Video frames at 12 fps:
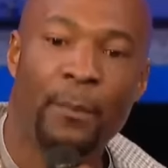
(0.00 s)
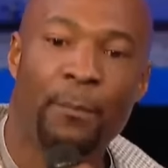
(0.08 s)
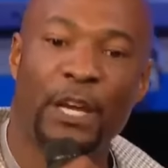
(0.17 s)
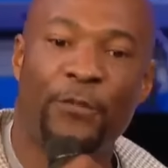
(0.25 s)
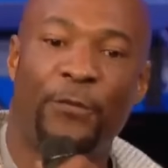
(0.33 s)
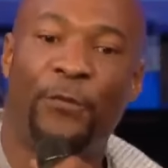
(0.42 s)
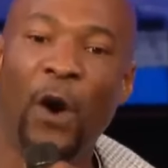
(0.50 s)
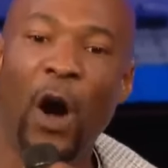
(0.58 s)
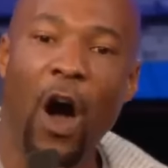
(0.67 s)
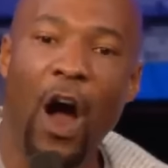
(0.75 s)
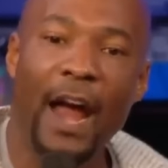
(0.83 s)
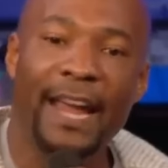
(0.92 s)

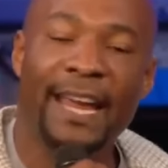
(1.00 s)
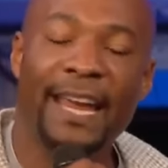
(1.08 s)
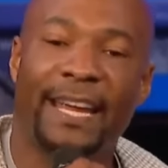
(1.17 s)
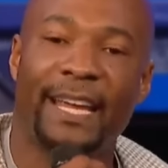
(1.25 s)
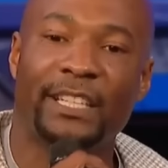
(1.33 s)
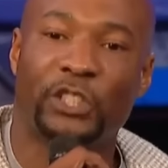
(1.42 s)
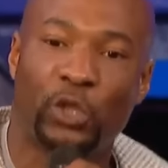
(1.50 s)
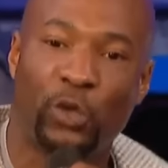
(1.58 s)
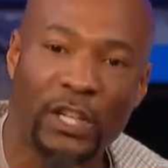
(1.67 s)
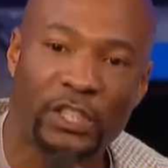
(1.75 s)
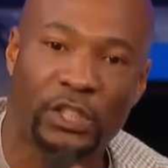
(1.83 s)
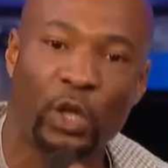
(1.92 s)
Before he can
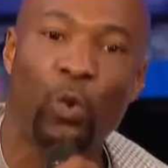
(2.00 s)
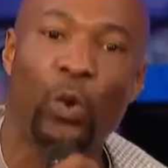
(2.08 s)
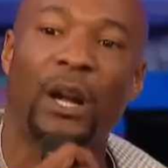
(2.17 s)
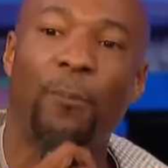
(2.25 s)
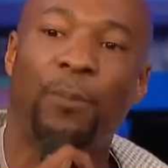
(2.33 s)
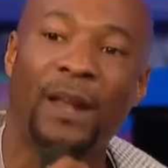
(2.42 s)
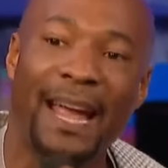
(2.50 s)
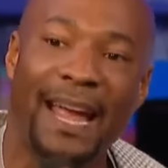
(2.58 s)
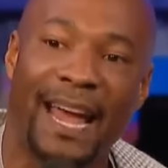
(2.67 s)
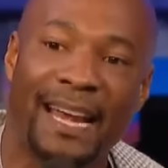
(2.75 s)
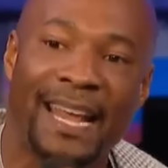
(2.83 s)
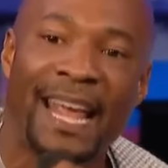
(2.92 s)
trust you with a
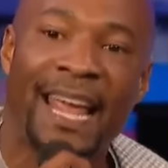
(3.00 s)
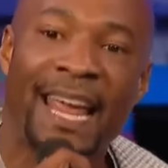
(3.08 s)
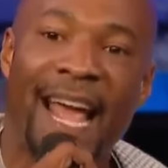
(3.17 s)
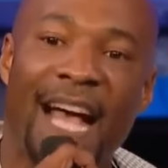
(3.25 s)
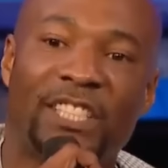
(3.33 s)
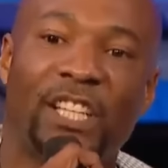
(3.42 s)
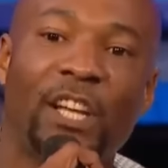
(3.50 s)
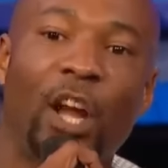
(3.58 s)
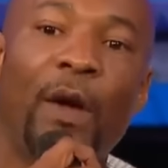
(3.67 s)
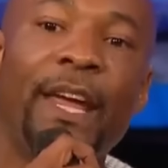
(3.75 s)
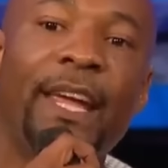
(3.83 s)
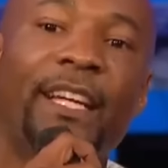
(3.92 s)
plan, he has to
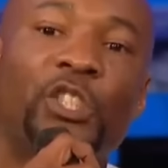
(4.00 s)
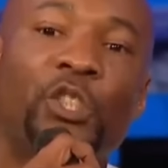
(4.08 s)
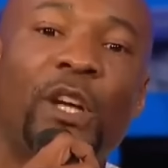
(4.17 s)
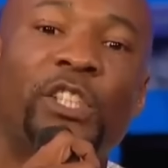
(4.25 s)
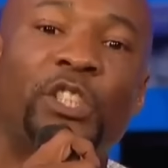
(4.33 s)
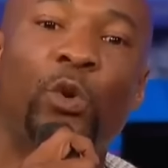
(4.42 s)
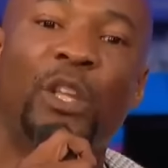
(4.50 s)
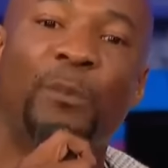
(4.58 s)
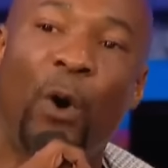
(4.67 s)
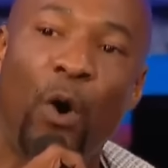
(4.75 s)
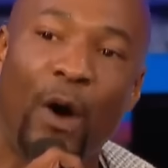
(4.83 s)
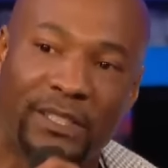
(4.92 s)
know he can trust you
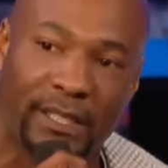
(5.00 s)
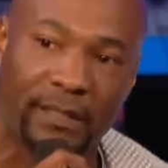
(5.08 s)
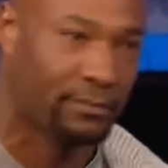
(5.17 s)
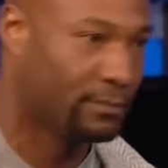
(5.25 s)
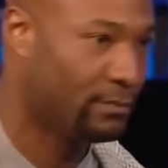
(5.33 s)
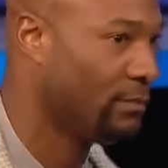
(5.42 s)
with poison.